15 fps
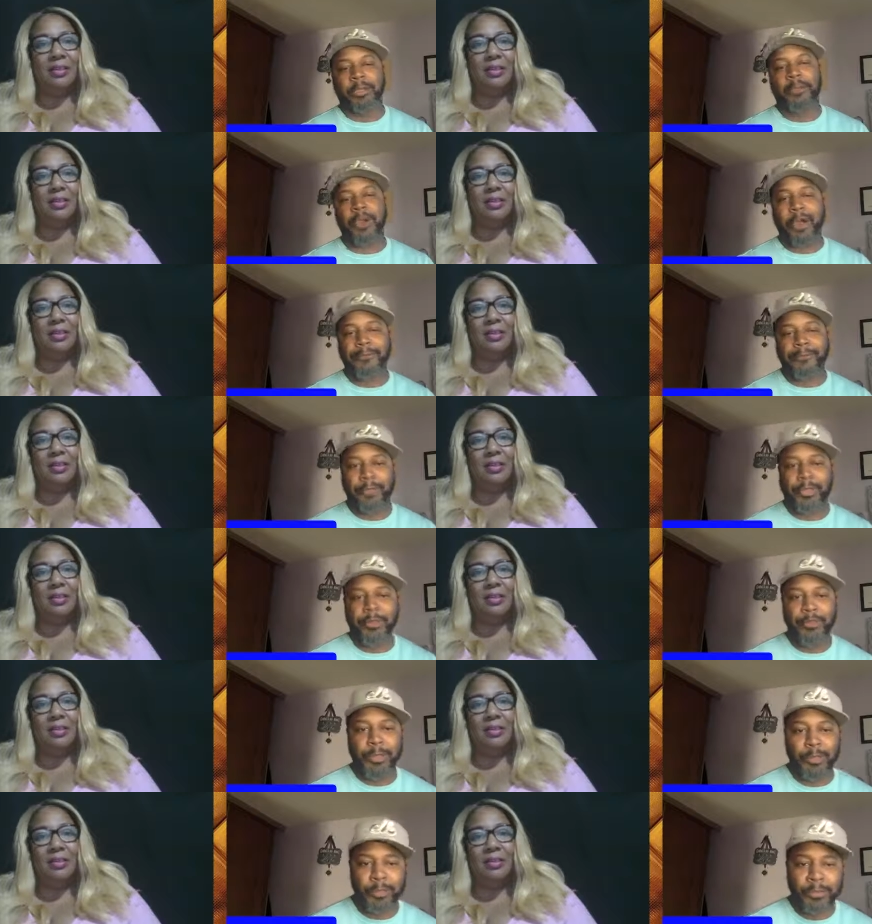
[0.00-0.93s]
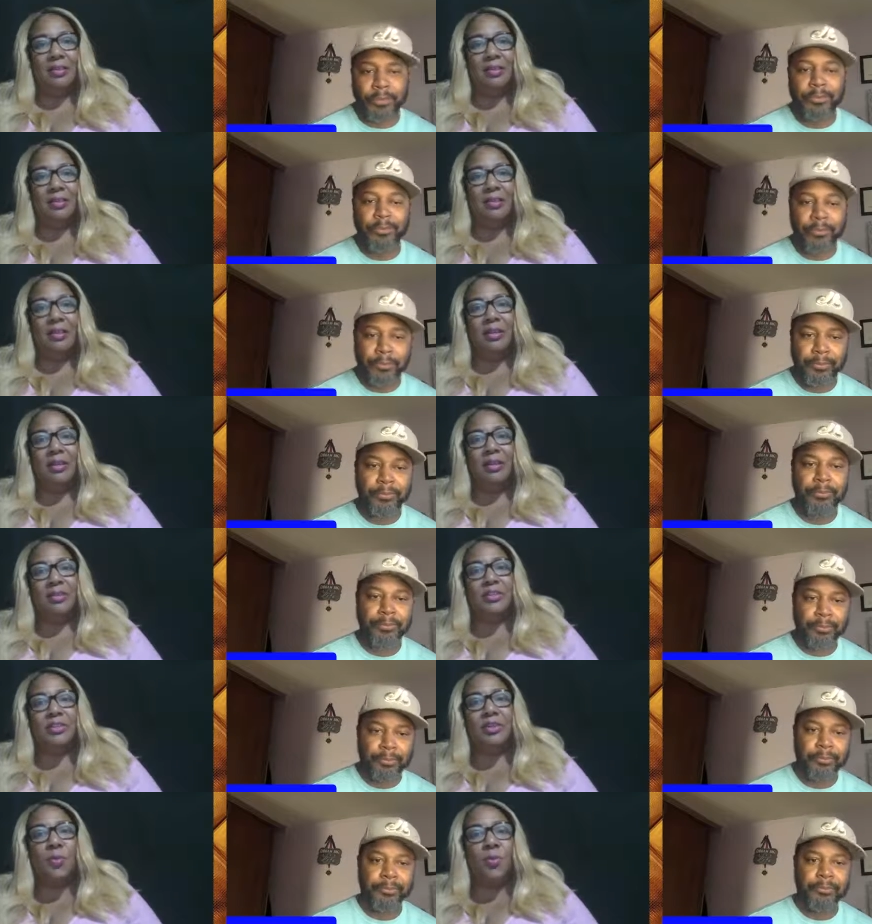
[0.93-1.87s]
Speaker 1: that you're offering to people.
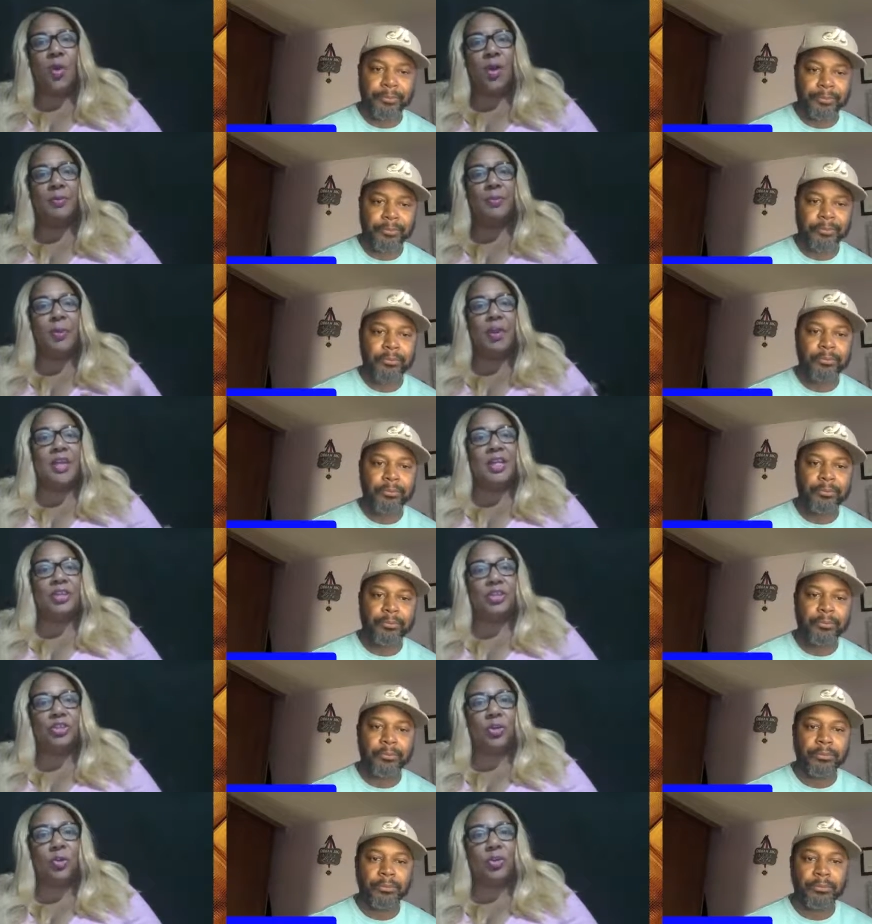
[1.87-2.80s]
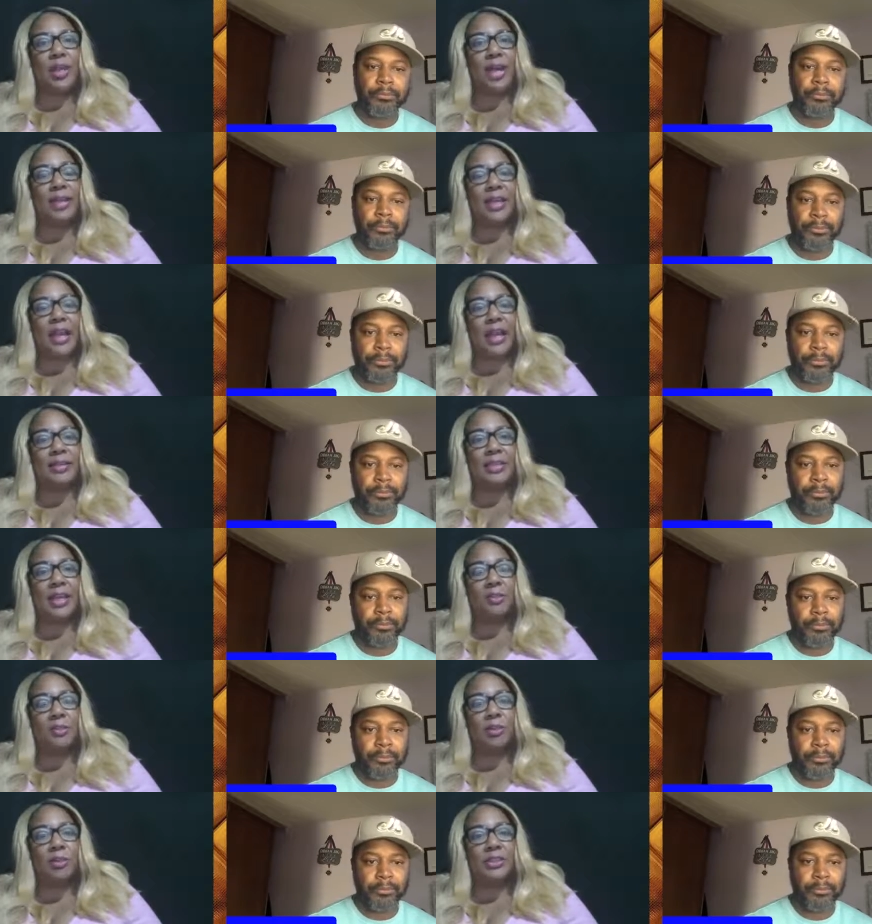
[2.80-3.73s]
Speaker 2: So, what putting a show like that together
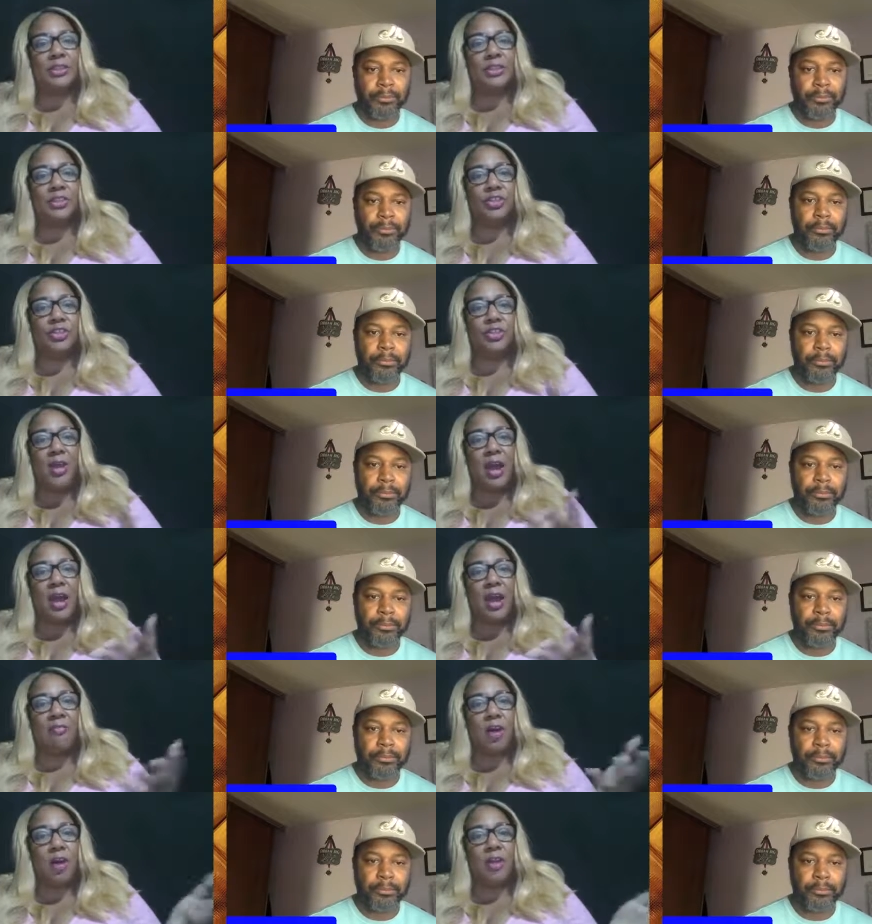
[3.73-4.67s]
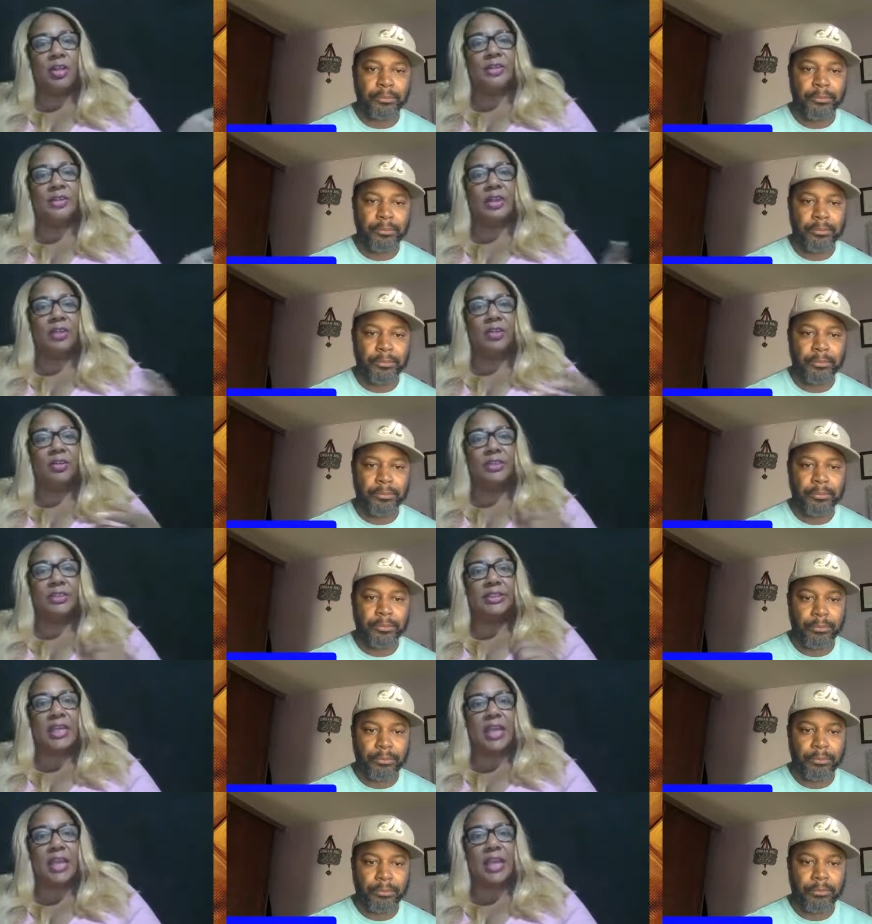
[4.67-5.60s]
wasn't until? Do you have artists that are
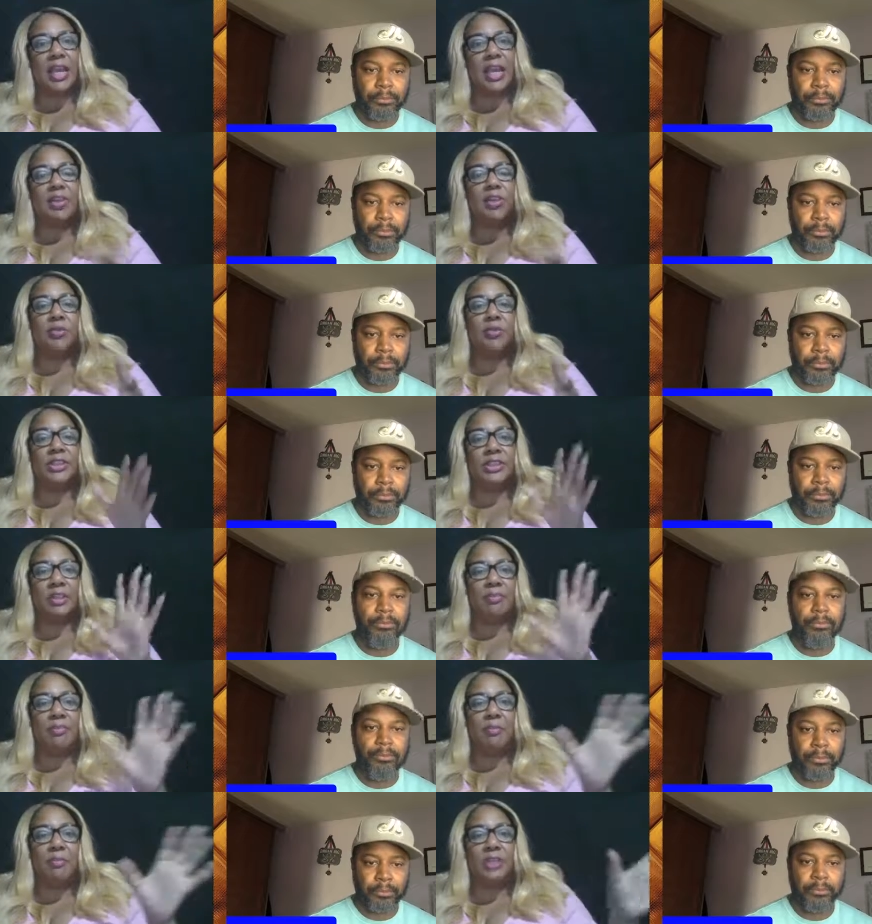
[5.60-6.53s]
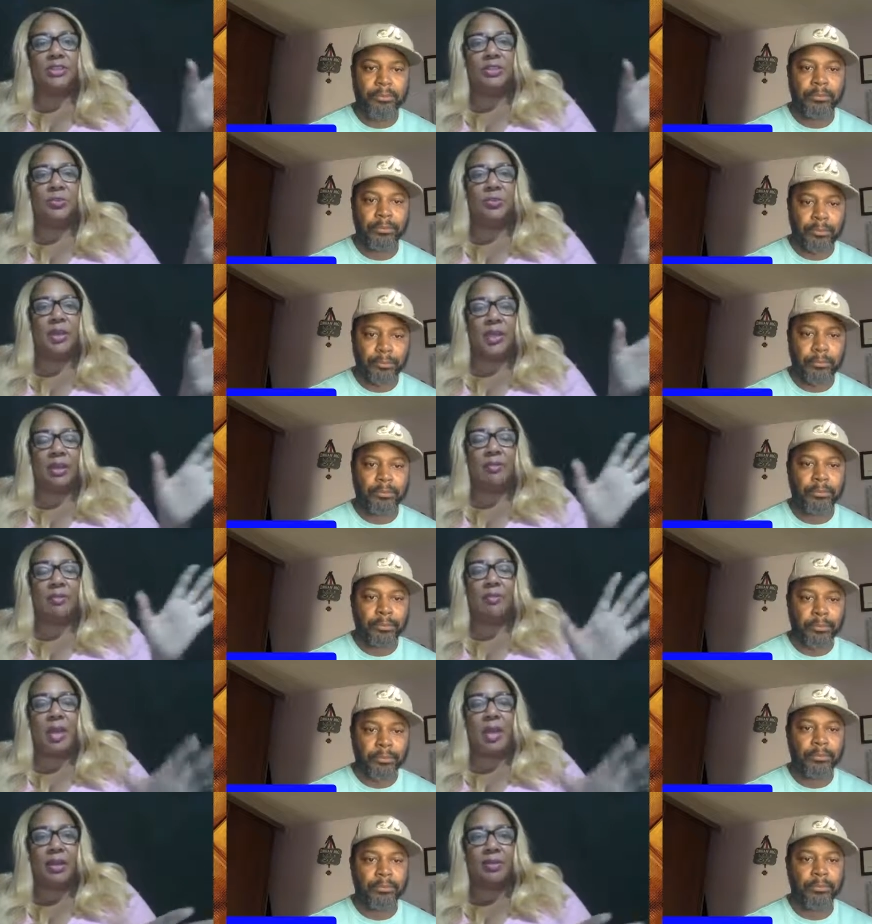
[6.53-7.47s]
singing? I know it's everybody's doing.
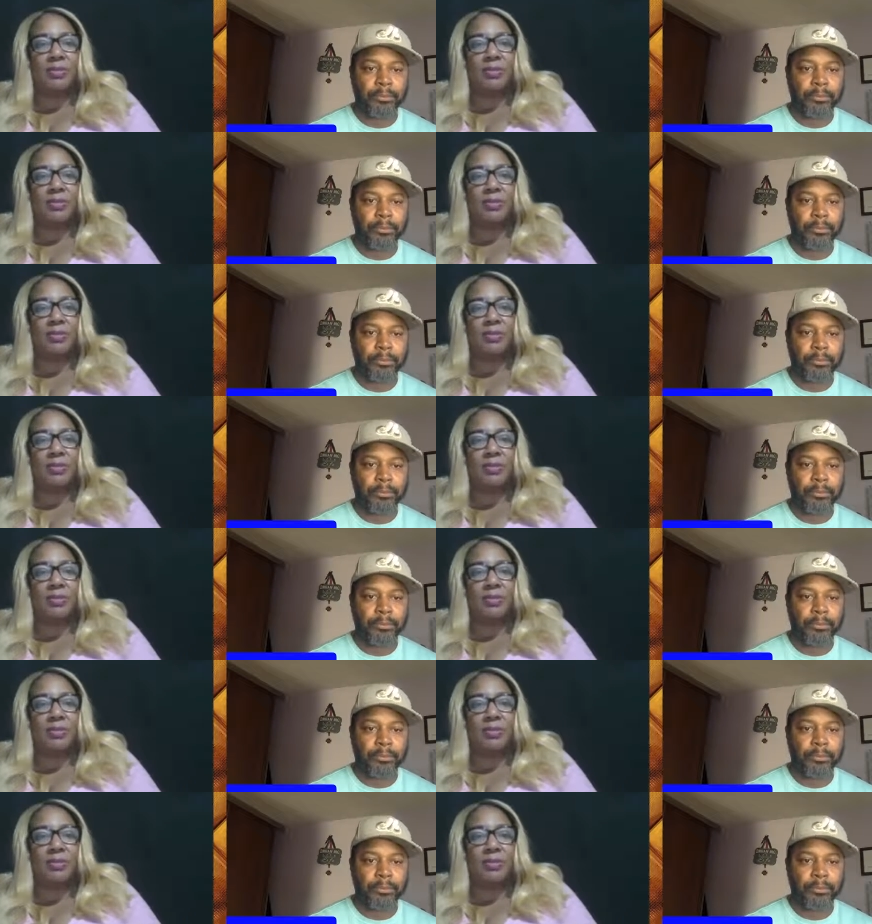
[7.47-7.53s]
Men are